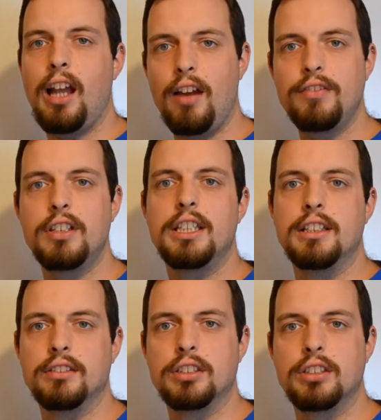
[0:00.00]
After a
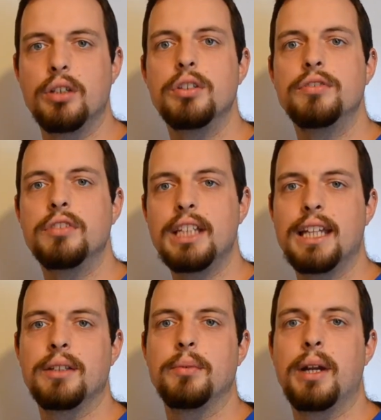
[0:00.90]
year or so, you've
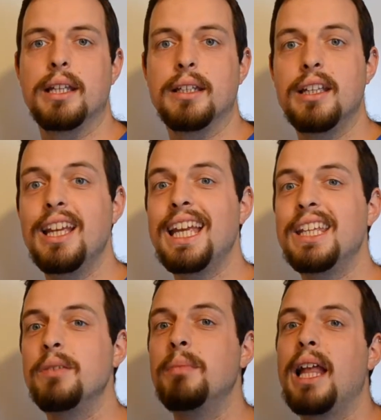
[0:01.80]
regained the weight.
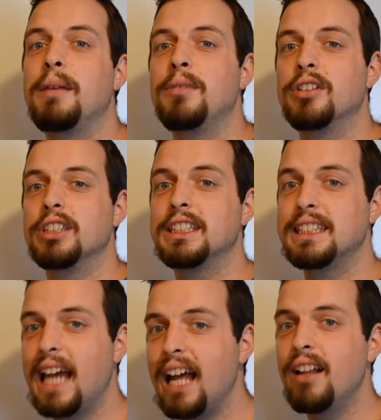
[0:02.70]
You blame
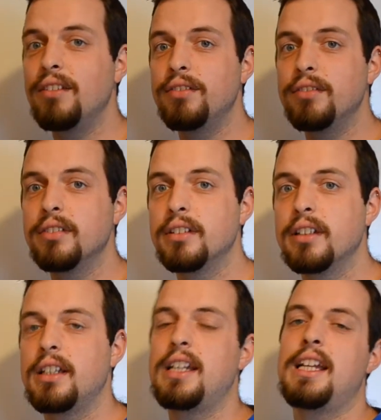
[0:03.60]
yourself
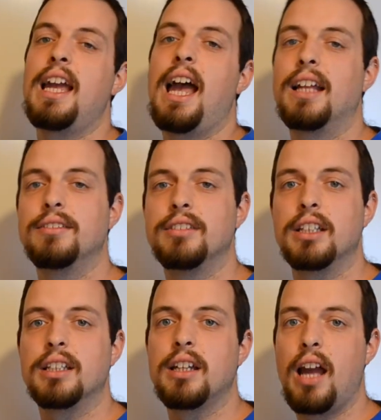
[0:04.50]
and
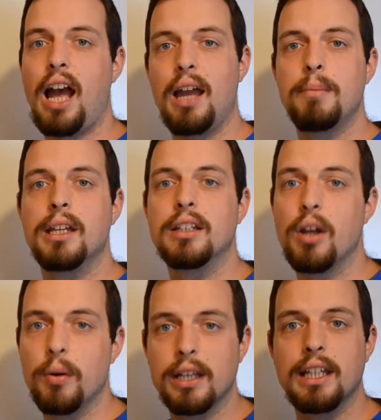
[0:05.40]
think, I better
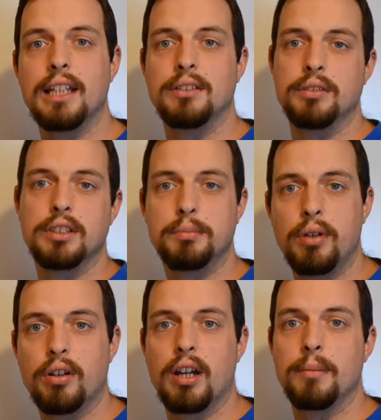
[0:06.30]
go in and do this
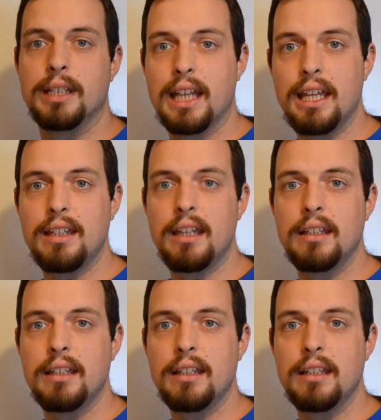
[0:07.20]
program again.